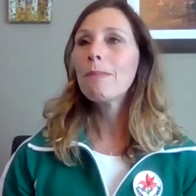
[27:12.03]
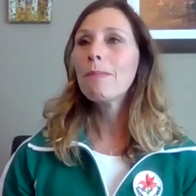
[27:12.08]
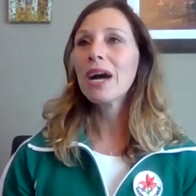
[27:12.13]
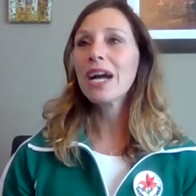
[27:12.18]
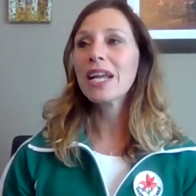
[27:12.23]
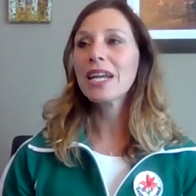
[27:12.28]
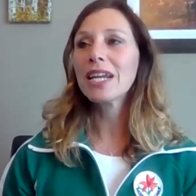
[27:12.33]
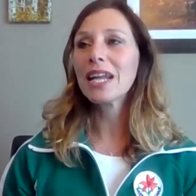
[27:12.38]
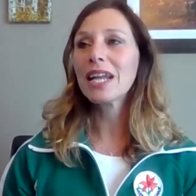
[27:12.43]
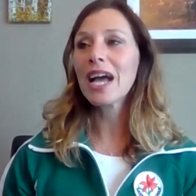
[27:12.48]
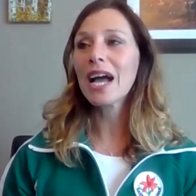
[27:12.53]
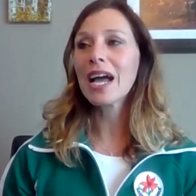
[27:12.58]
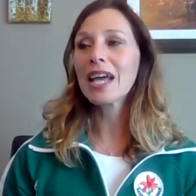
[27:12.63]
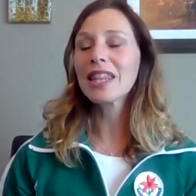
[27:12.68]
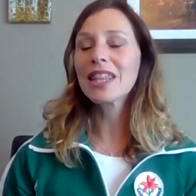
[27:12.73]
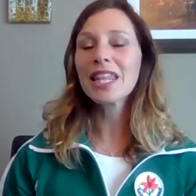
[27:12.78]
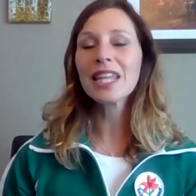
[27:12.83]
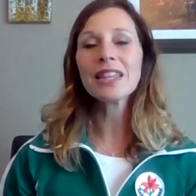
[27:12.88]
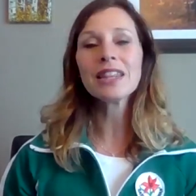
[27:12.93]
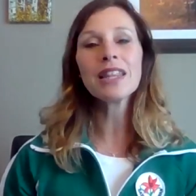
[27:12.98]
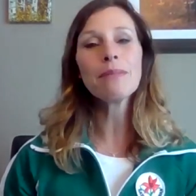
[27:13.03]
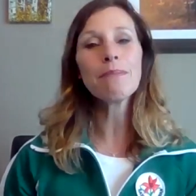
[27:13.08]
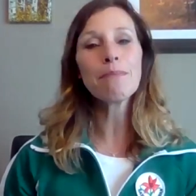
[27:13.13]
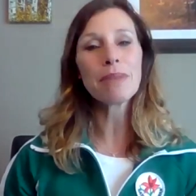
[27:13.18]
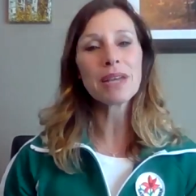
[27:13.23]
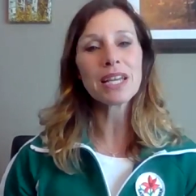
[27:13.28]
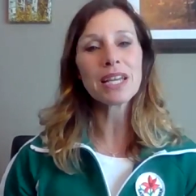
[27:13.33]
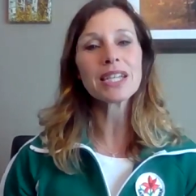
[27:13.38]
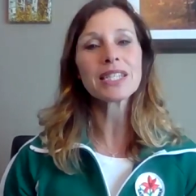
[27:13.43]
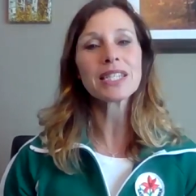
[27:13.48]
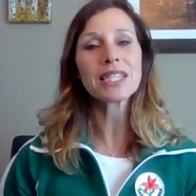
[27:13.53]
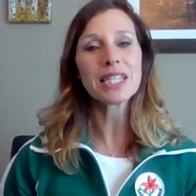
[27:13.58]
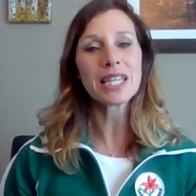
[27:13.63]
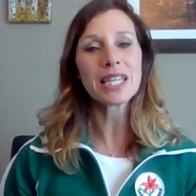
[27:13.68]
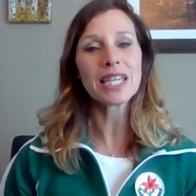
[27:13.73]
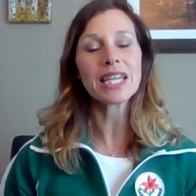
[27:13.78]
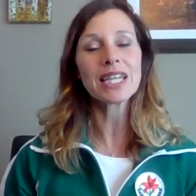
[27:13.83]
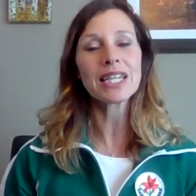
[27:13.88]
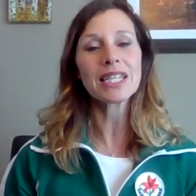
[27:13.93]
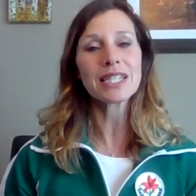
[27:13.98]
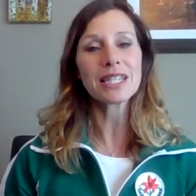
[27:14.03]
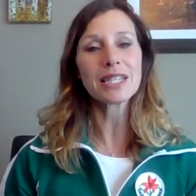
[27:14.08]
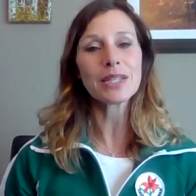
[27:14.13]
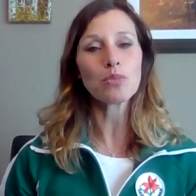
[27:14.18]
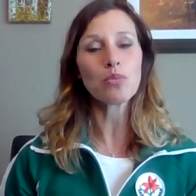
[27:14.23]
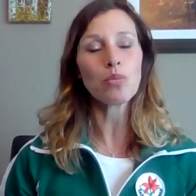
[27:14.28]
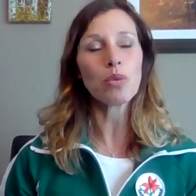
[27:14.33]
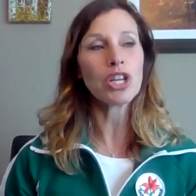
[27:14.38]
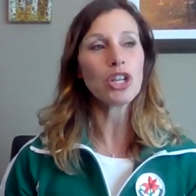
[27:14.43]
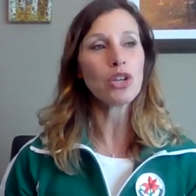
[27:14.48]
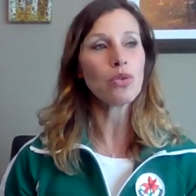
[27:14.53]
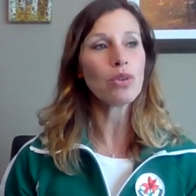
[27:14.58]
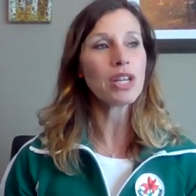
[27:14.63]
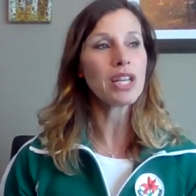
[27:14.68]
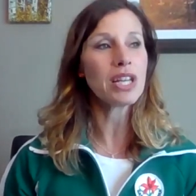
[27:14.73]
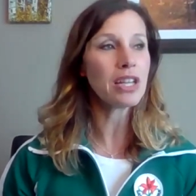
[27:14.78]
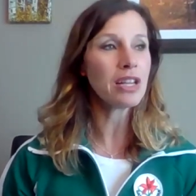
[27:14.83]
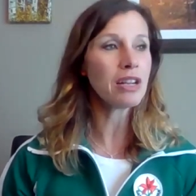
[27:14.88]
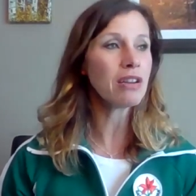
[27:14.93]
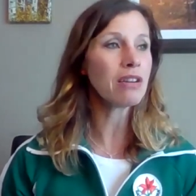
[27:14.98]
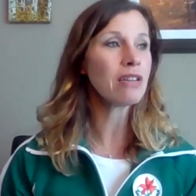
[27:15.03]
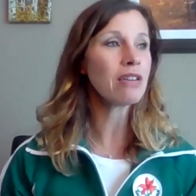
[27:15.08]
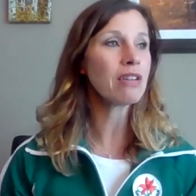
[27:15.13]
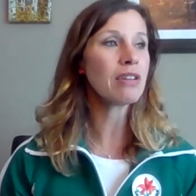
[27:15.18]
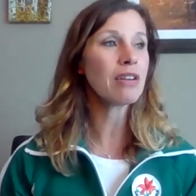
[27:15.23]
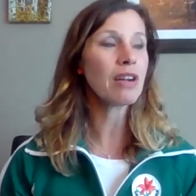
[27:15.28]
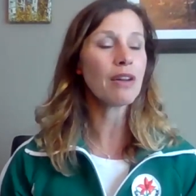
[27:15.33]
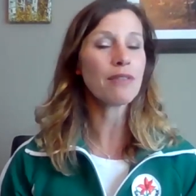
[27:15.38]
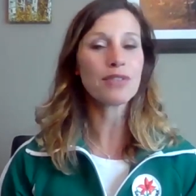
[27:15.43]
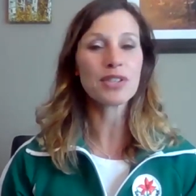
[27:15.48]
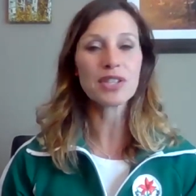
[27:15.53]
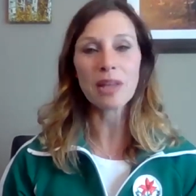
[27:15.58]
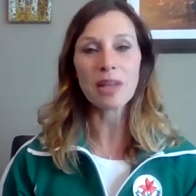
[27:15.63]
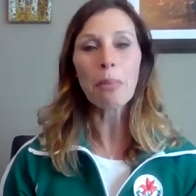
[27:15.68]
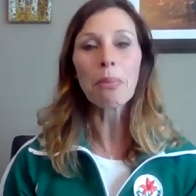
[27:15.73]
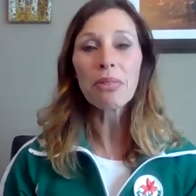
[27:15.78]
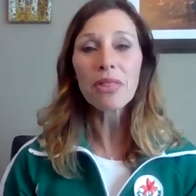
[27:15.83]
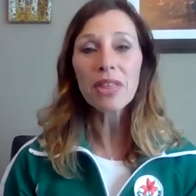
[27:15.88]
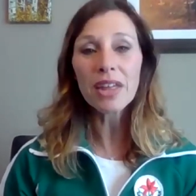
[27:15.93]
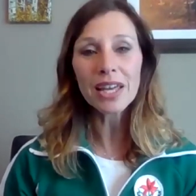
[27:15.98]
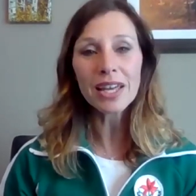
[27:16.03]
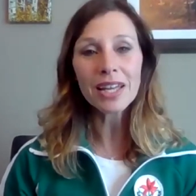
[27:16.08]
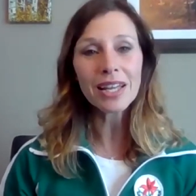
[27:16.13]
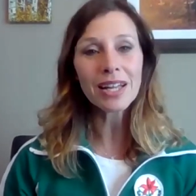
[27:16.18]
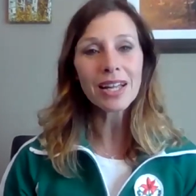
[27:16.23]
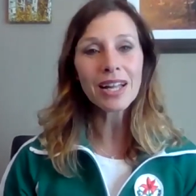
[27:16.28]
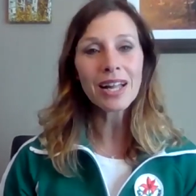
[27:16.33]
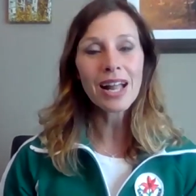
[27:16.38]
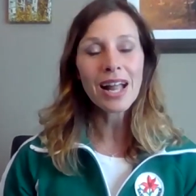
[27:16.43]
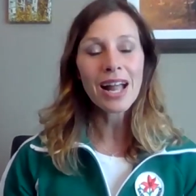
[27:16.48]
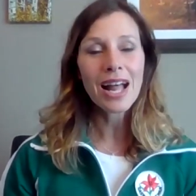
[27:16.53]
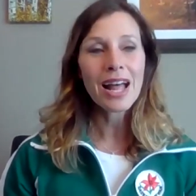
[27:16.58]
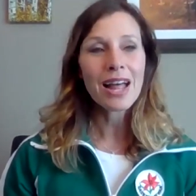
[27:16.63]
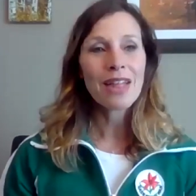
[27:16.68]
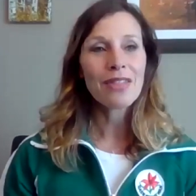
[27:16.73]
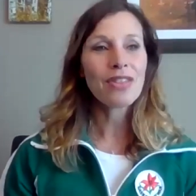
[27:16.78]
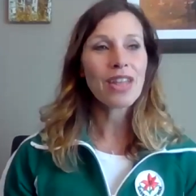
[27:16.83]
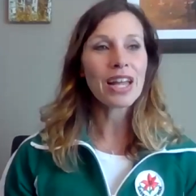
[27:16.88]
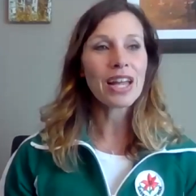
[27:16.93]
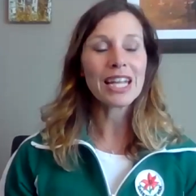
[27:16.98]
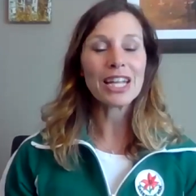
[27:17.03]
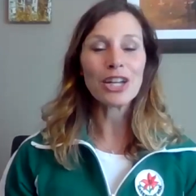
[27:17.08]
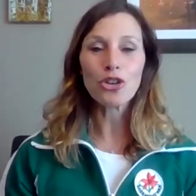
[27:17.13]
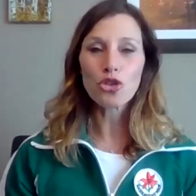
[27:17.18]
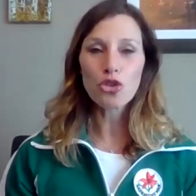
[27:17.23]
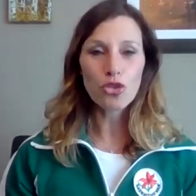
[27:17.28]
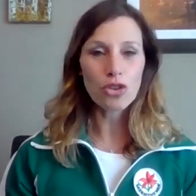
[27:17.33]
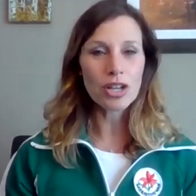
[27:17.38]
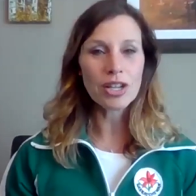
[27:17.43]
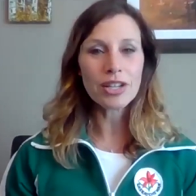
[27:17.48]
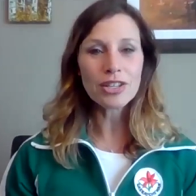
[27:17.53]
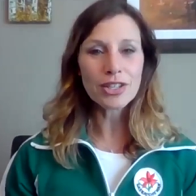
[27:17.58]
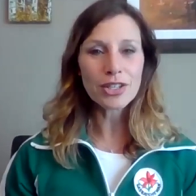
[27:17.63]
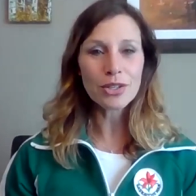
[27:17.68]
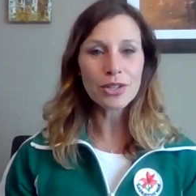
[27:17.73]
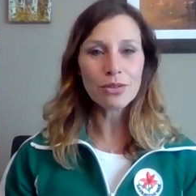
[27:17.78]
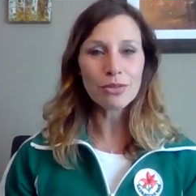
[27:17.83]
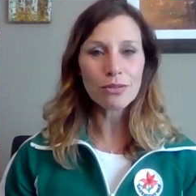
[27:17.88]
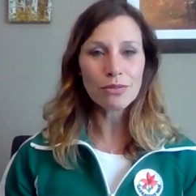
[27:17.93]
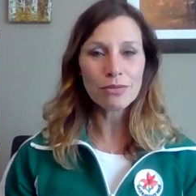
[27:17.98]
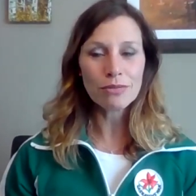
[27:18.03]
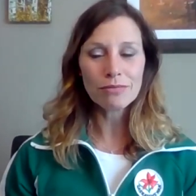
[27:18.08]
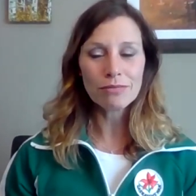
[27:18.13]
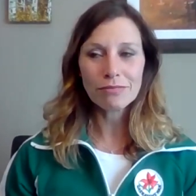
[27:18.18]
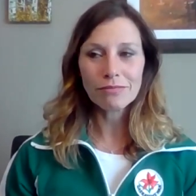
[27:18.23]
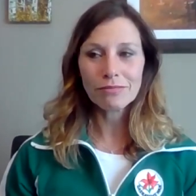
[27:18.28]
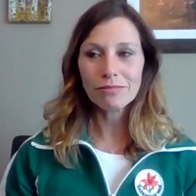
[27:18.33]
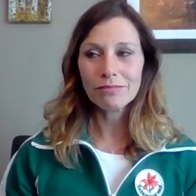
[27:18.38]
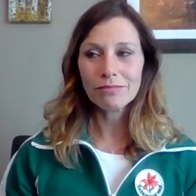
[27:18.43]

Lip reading: But I think the biggest thing is when you hear of something that intrigues you,